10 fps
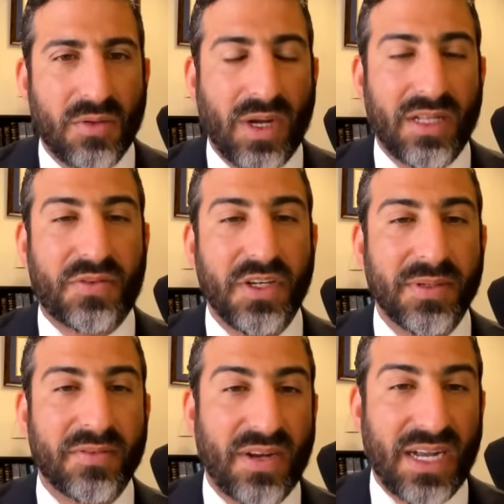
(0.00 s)
Well, if you've
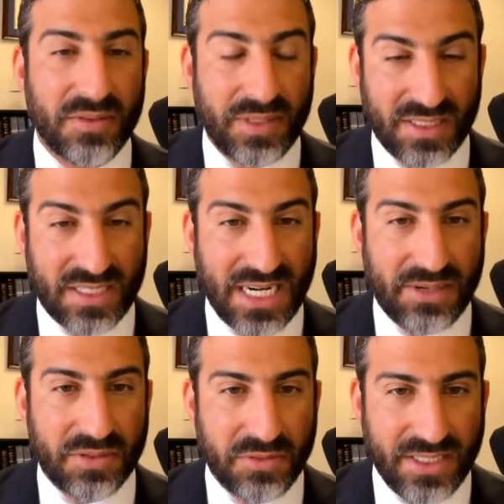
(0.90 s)
been following the
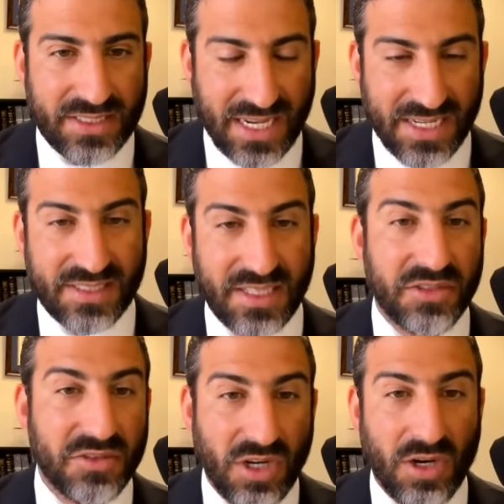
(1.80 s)
Karen Read case, then
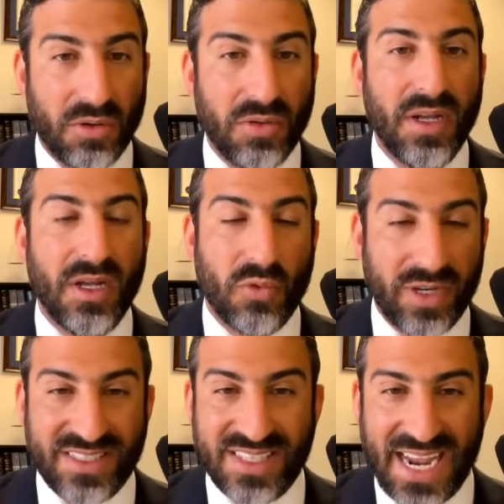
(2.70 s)
you know
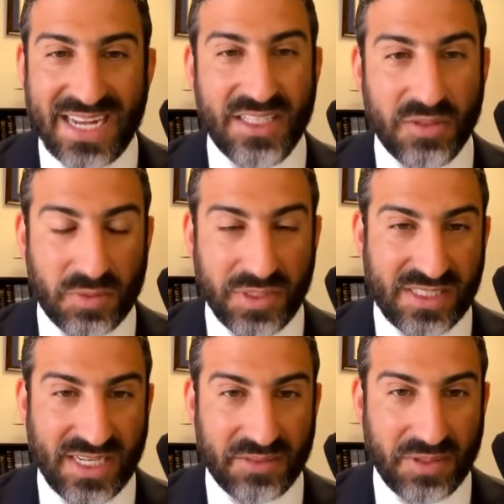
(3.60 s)
exactly where we
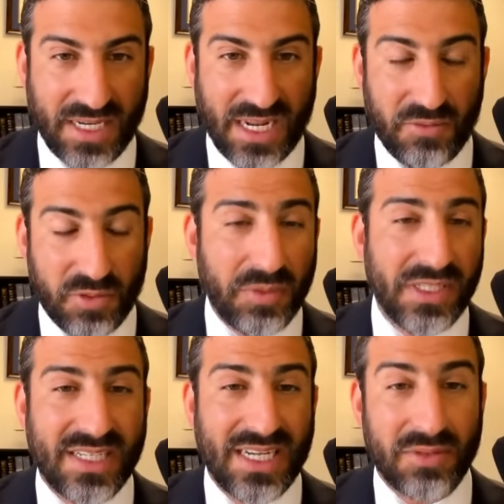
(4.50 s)
stand right now. Where we
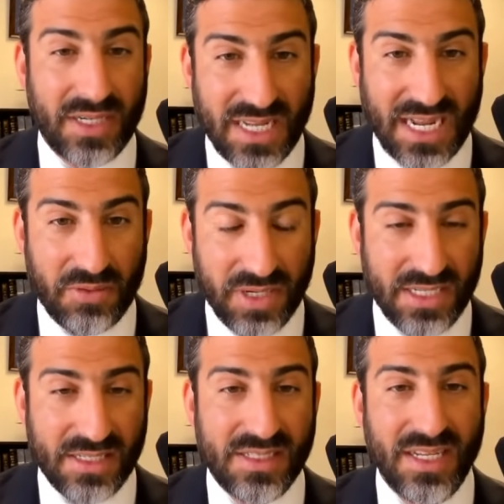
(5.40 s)
stand right now
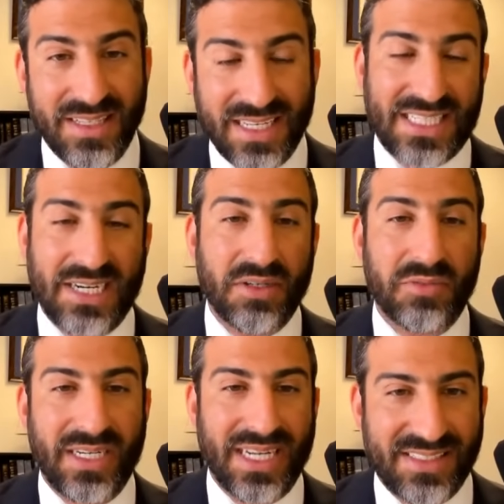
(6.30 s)
is that Karen
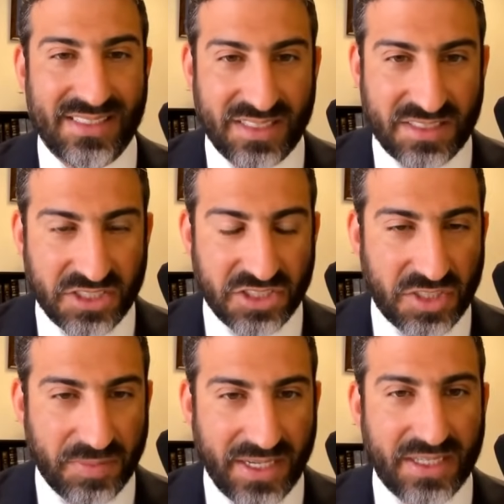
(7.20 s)
Read has a decision
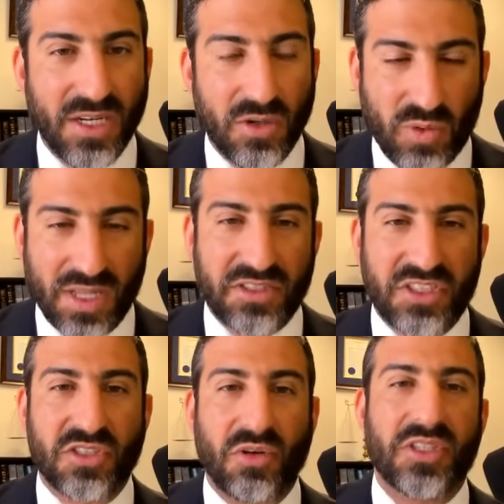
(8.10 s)
to make whether
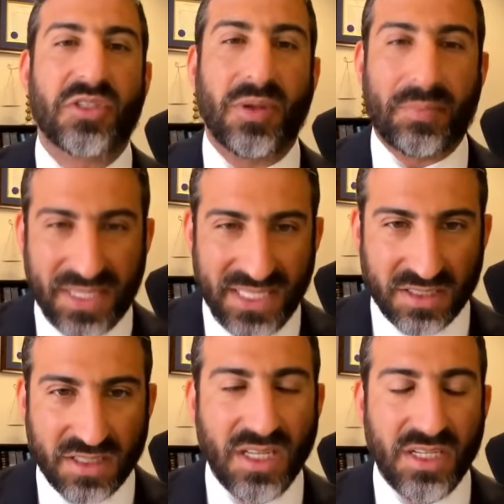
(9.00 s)
she's going to
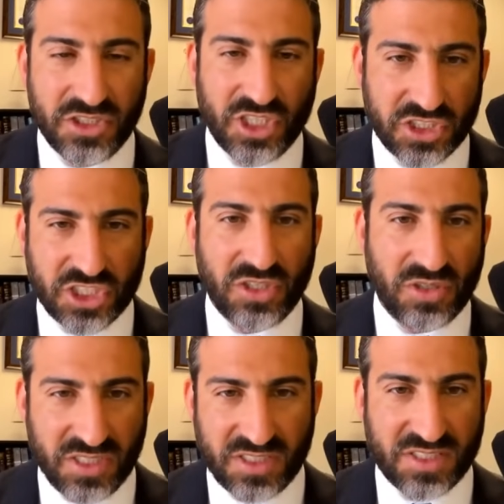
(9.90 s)
appeal Judge
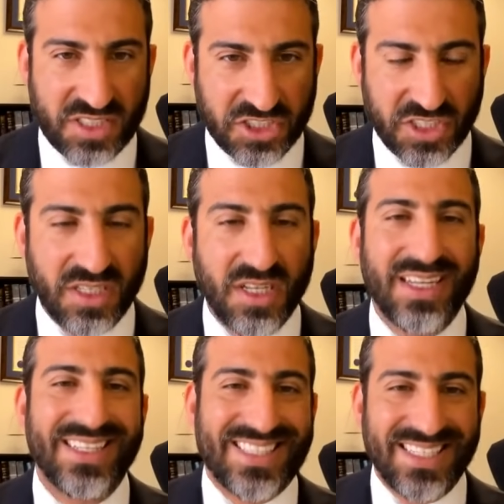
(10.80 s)
Cannone's decision
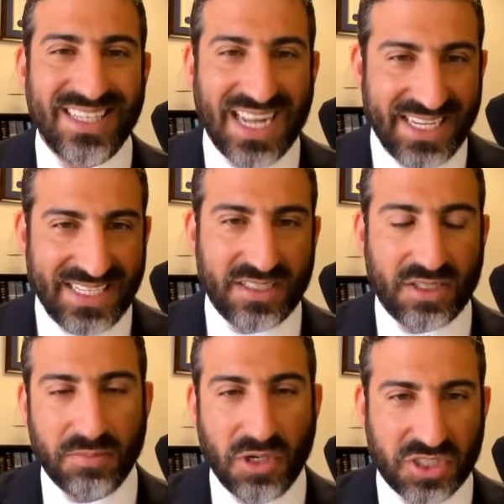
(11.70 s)
denying
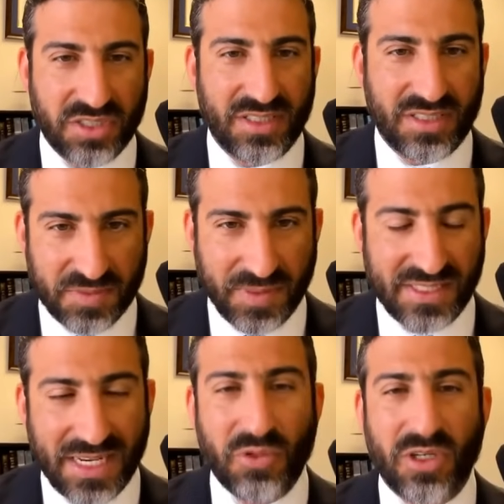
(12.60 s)
her motion to
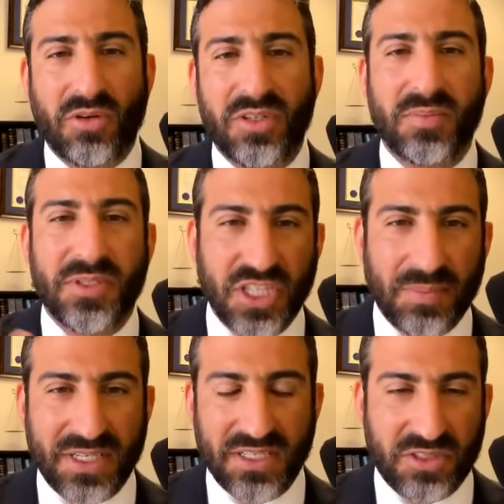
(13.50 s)
dismiss. And we're going to be
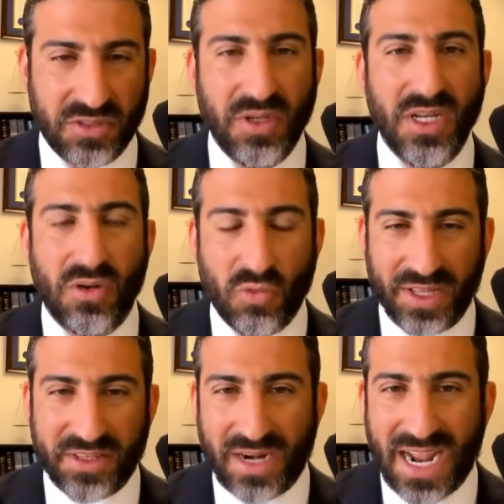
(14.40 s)
jumping into
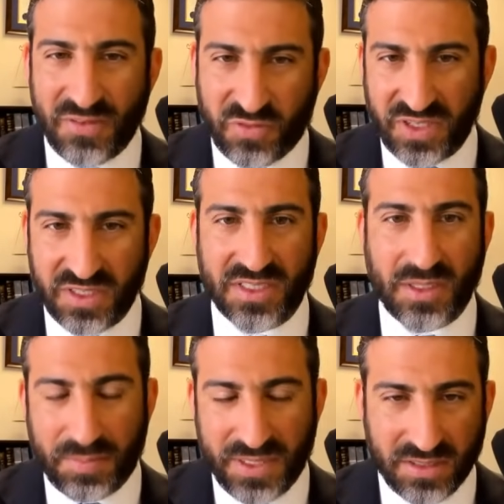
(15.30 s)
whether I feel an
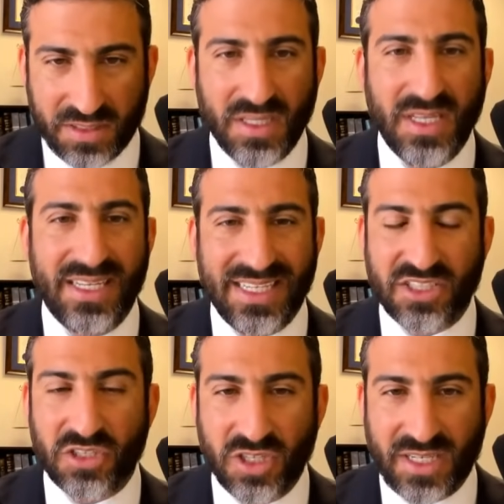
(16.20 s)
appeal
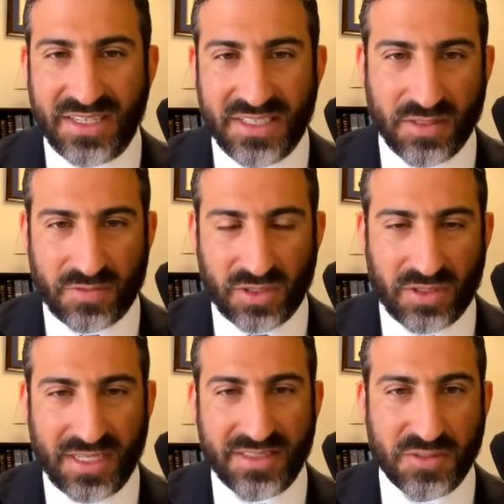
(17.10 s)
is a good idea for
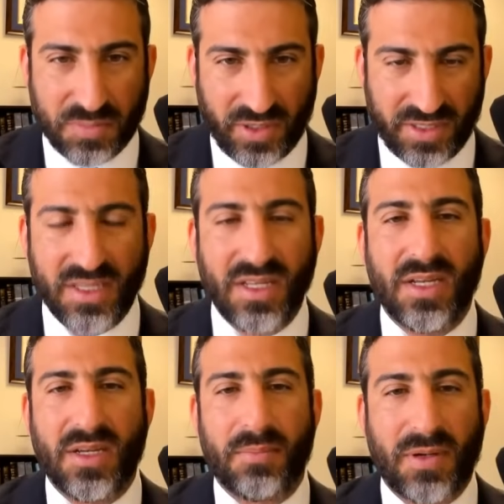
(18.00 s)
her at this point.
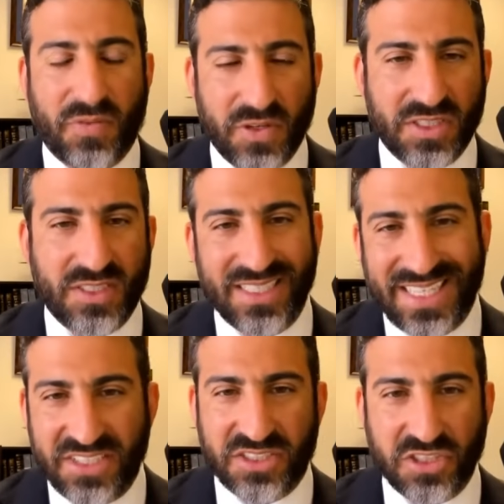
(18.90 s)
But first, in
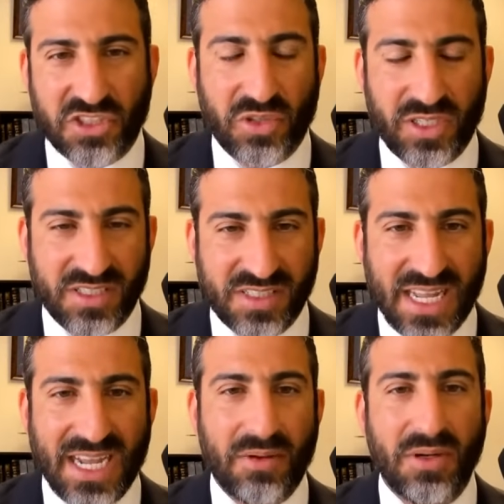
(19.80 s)
case you're just joining us
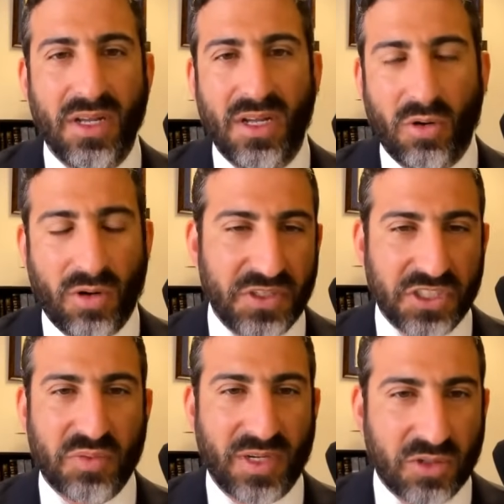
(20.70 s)
now, or if you
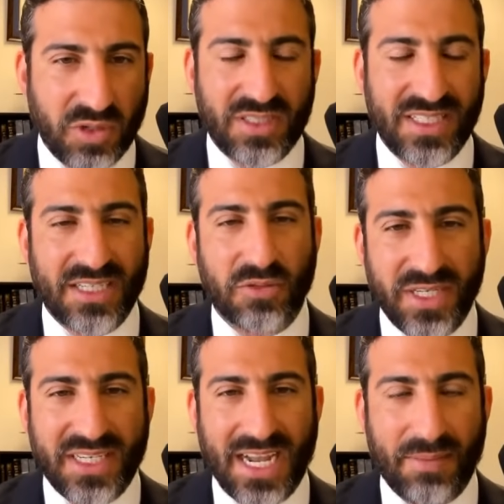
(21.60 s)
just want to quickly get a
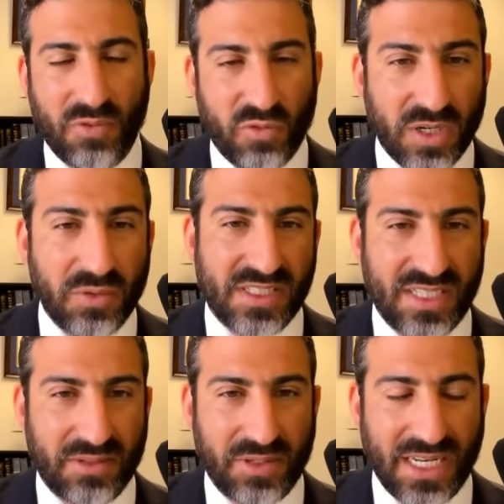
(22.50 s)
recap of where we
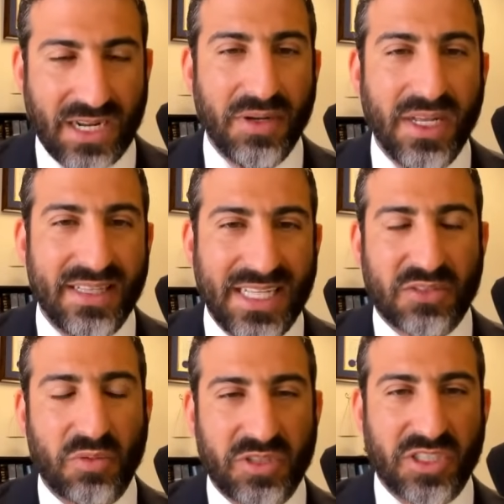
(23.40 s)
stand right now,
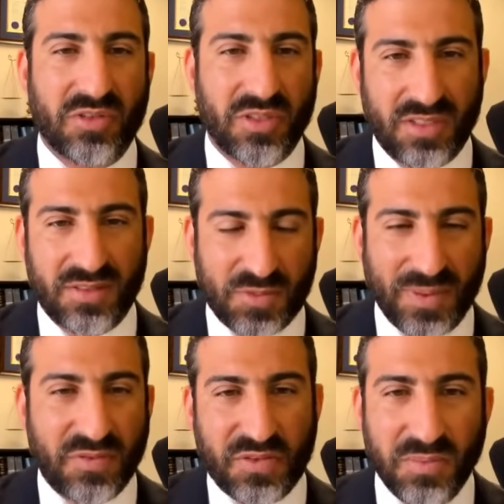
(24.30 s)
that's where we're just going to
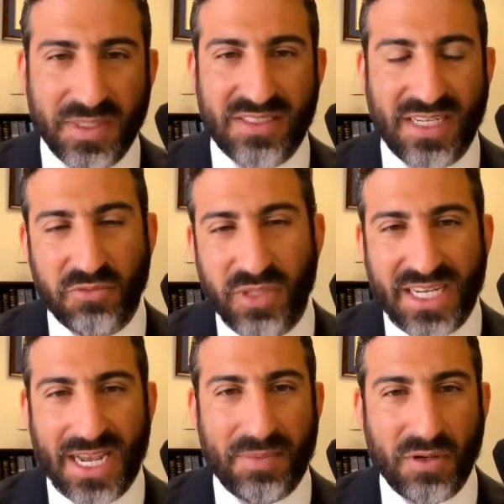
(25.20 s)
spend a few minutes on
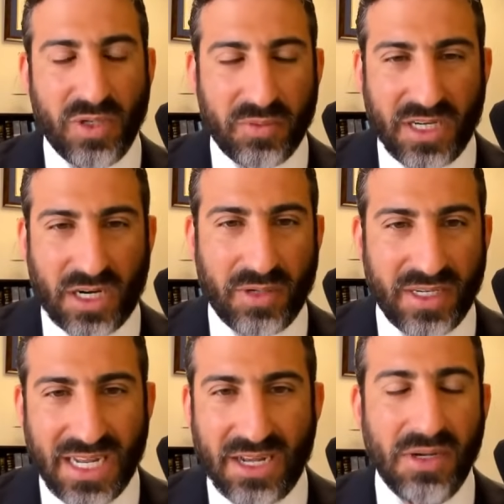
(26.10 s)
recapping where we are
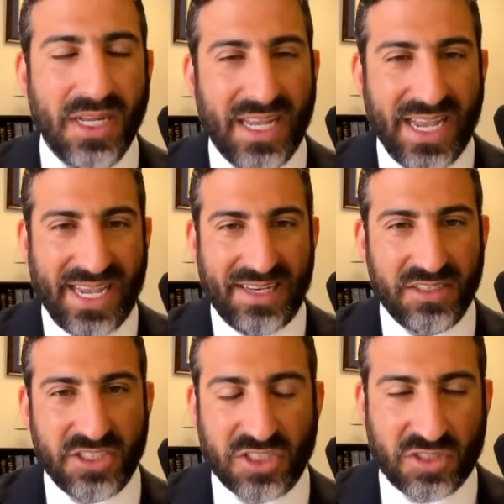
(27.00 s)
right now
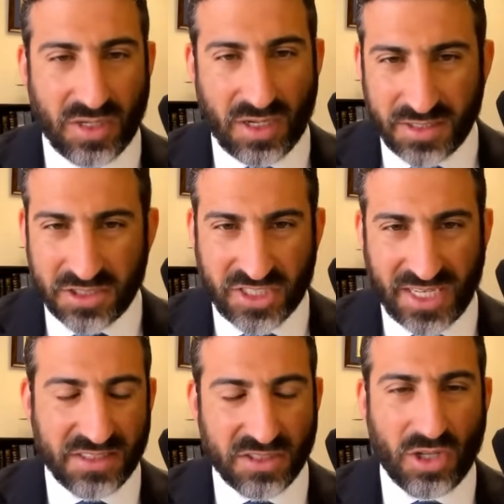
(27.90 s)
and just
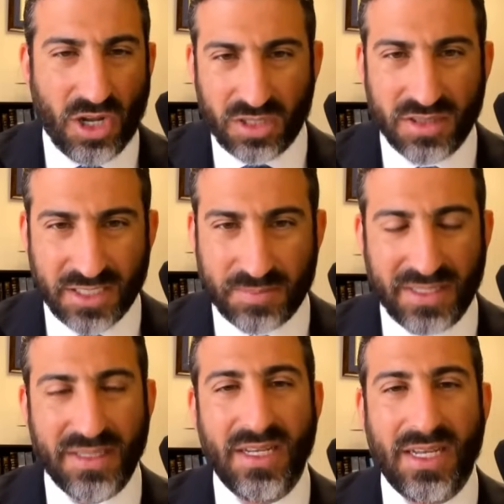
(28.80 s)
understanding the law a little
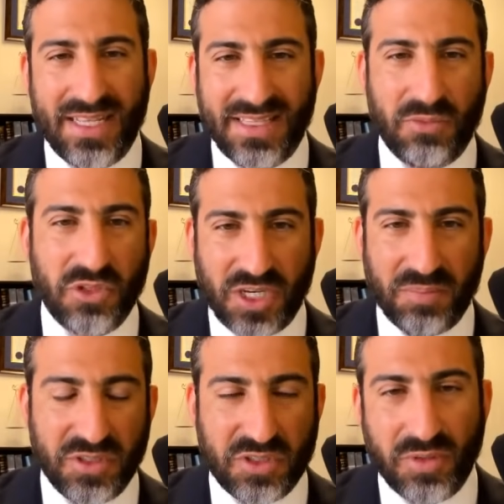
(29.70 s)
bit, and then we'll
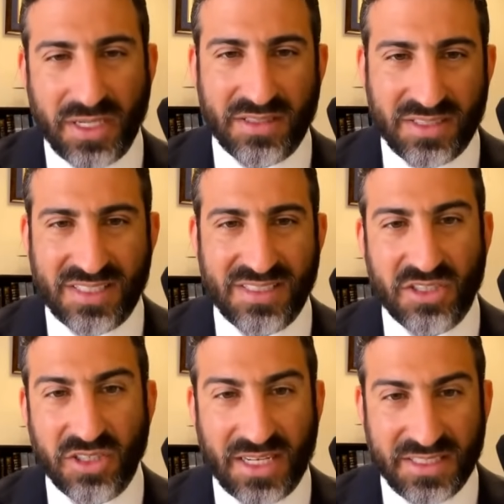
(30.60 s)
jump into whether this is a
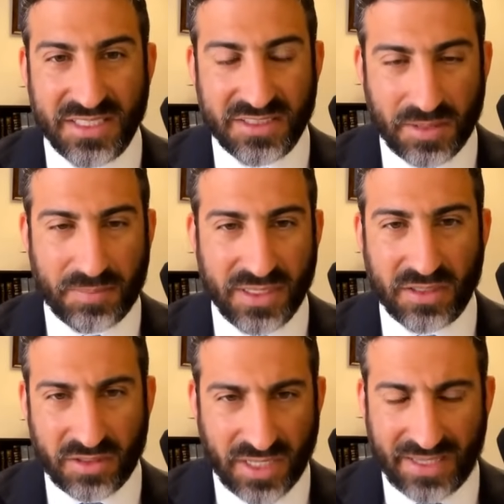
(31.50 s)
good idea to appeal
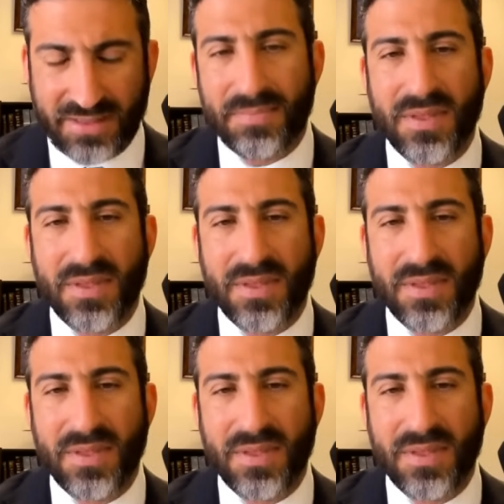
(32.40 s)
or not.